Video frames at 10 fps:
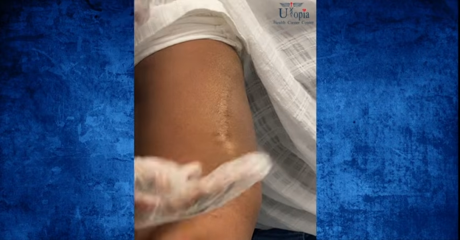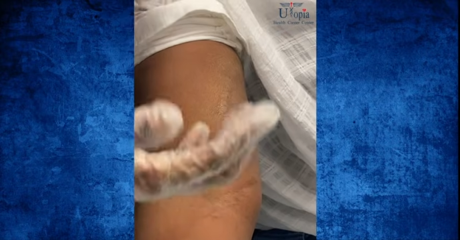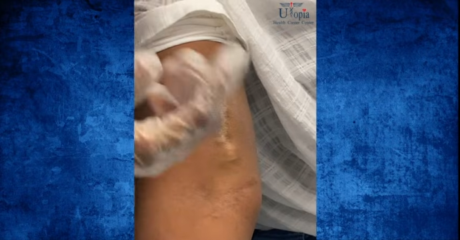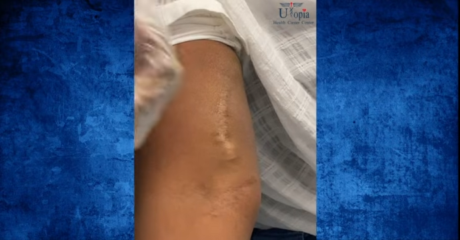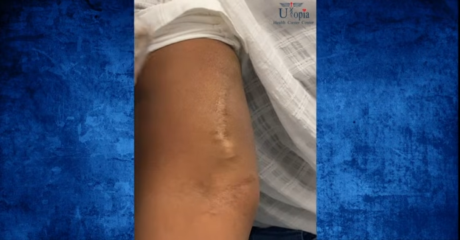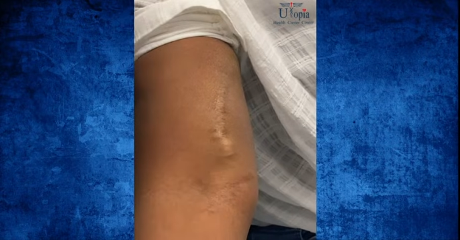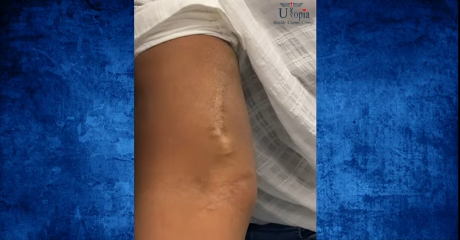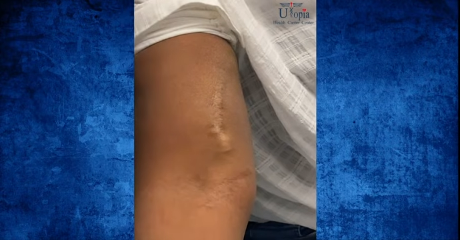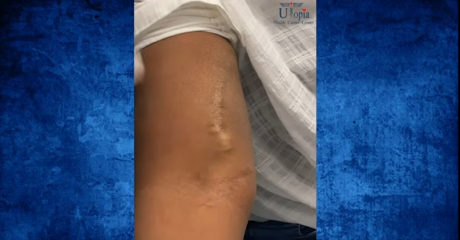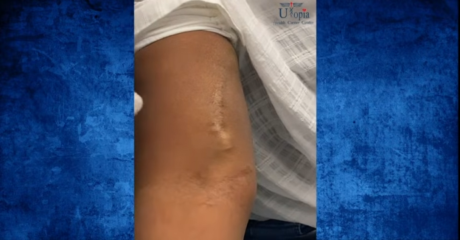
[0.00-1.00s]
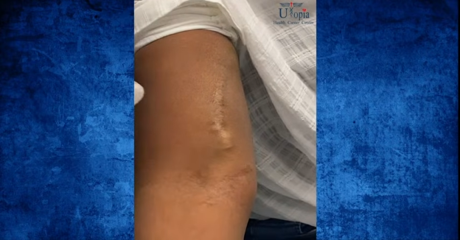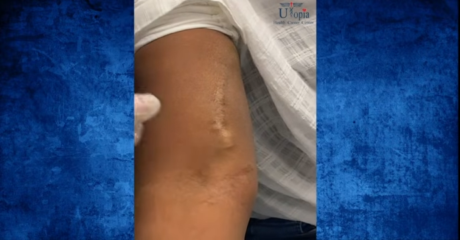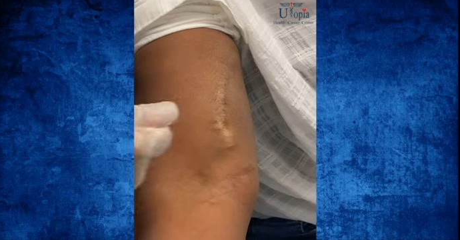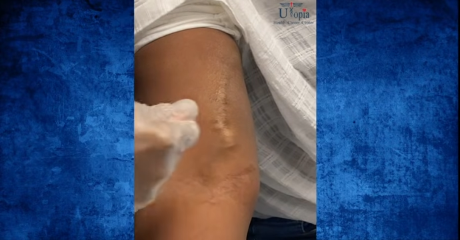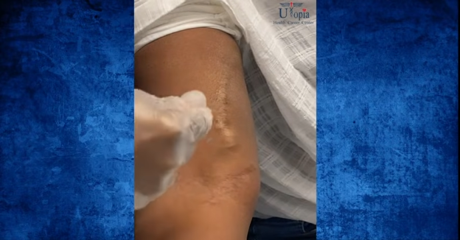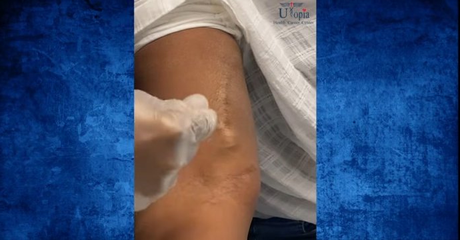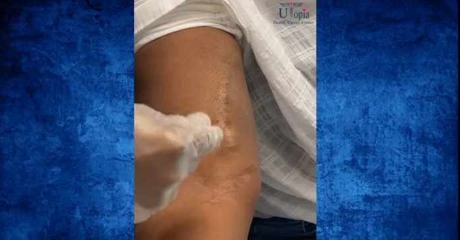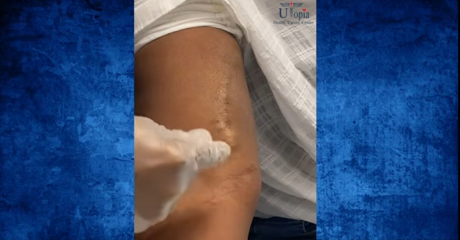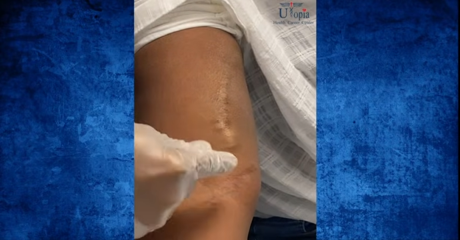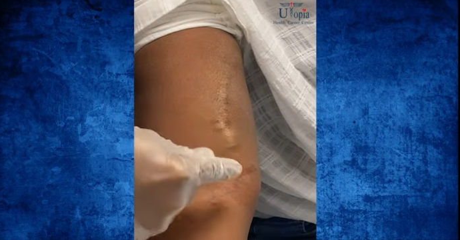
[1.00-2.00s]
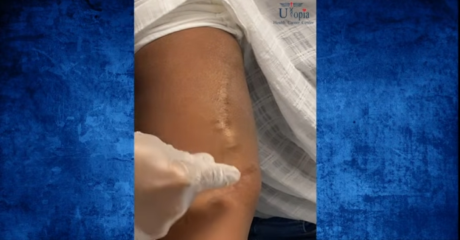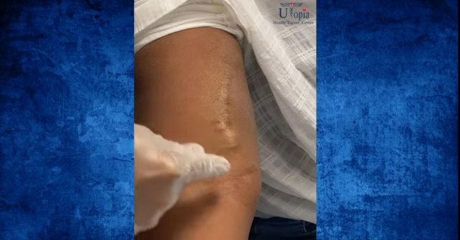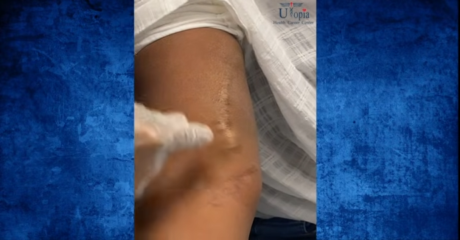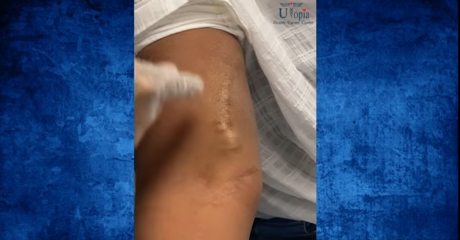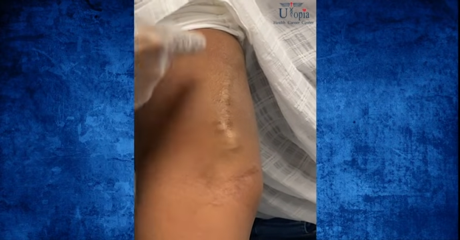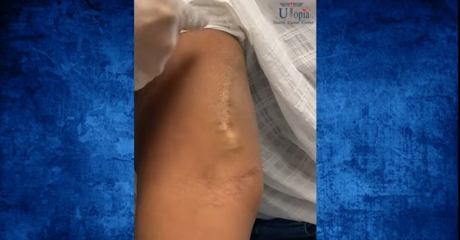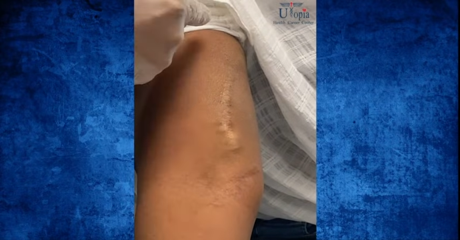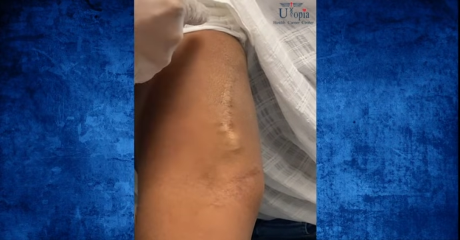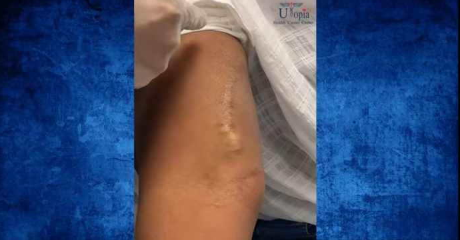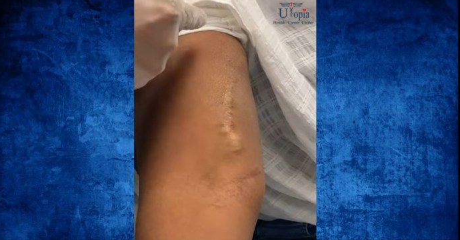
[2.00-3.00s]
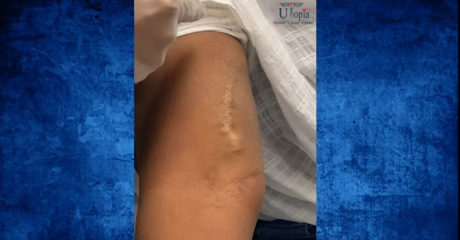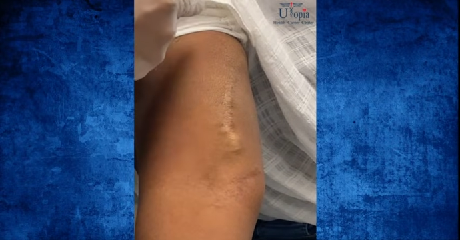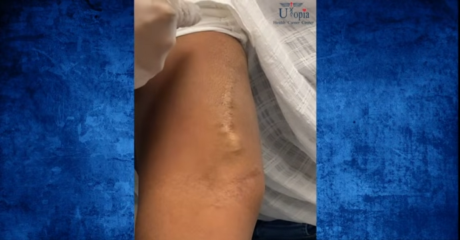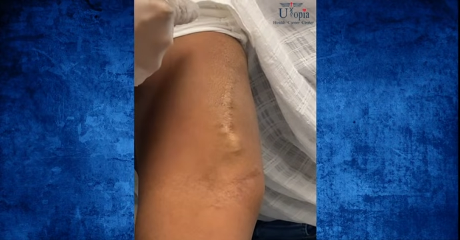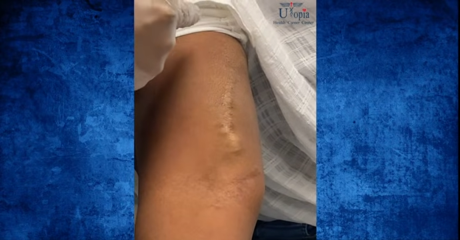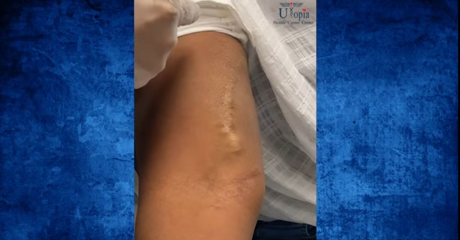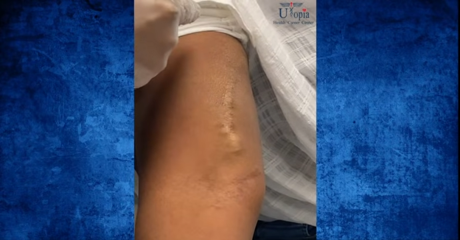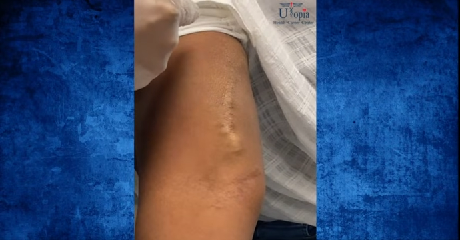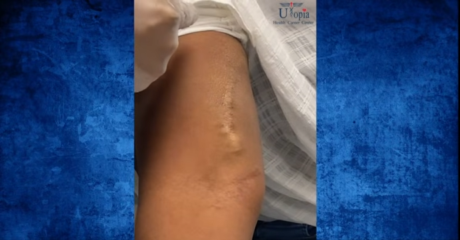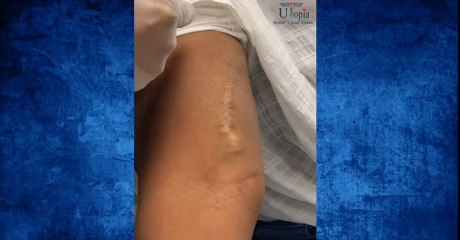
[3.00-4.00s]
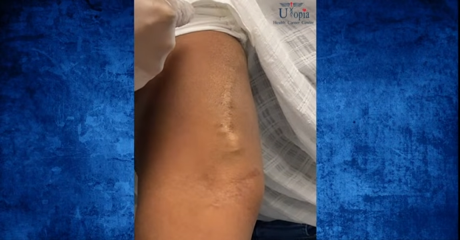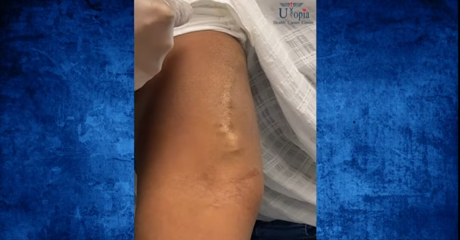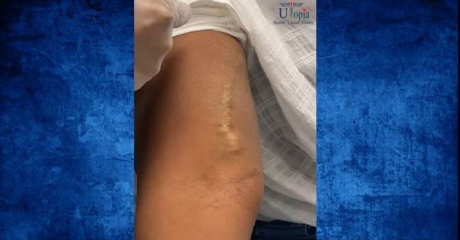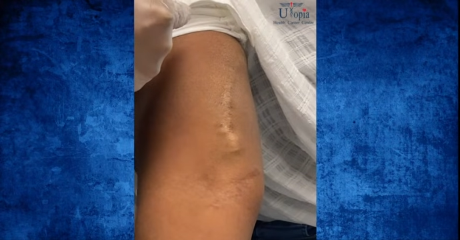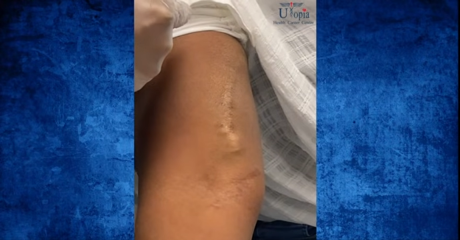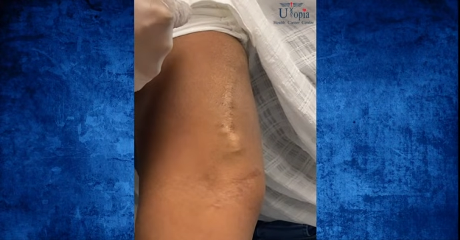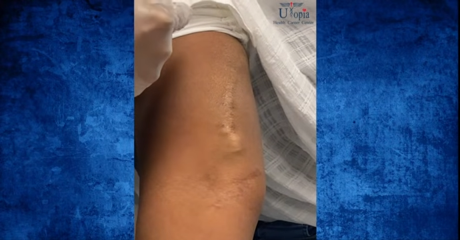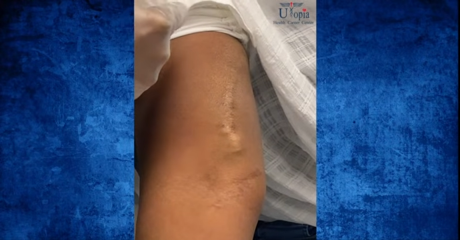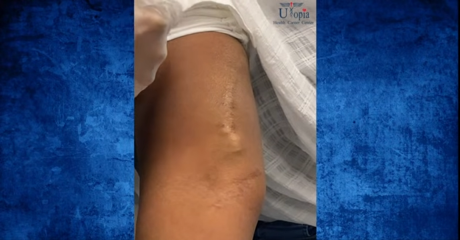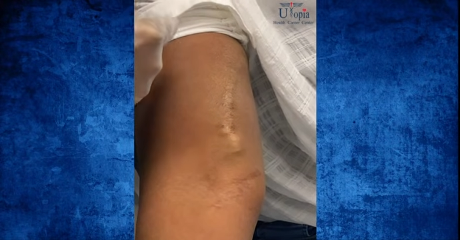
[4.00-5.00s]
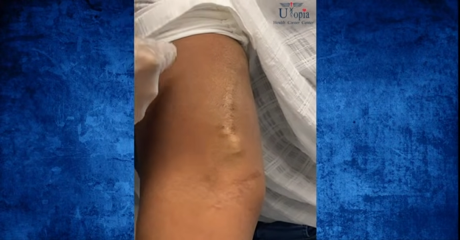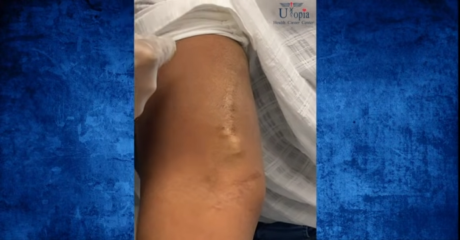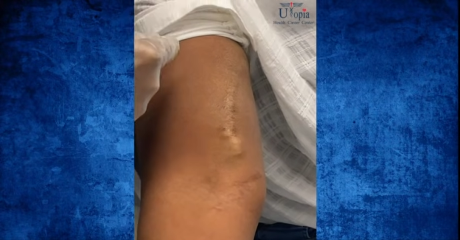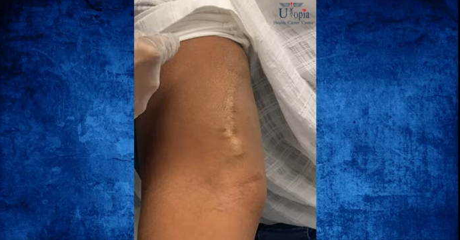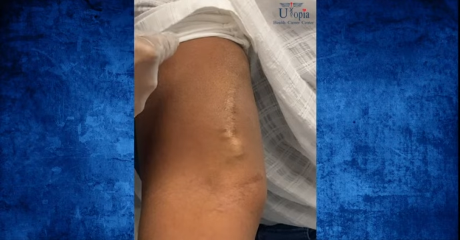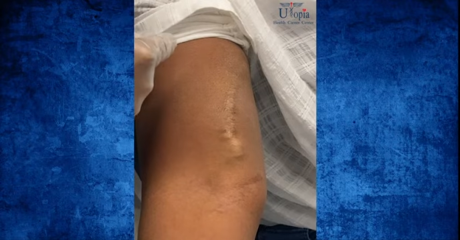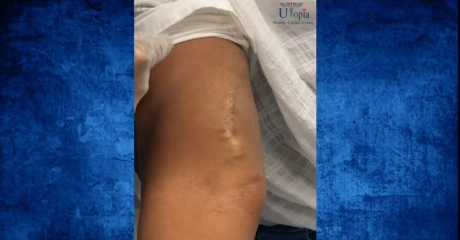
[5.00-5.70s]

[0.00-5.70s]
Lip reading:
(no speaker visible)